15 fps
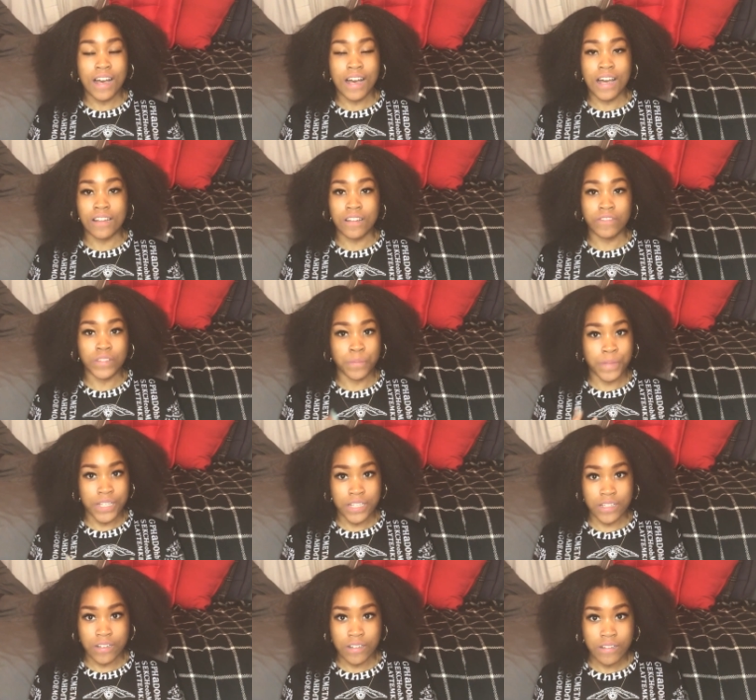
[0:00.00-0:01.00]
I love the
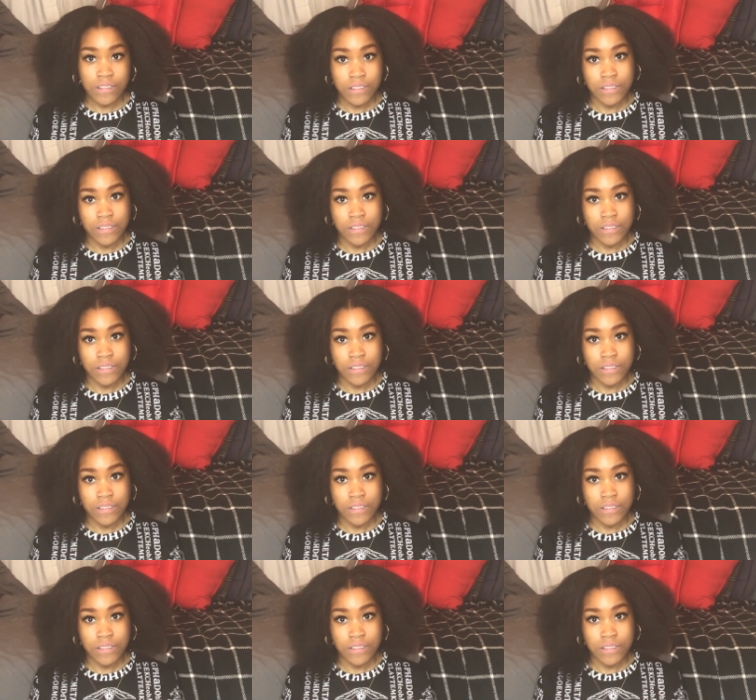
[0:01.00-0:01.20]
media.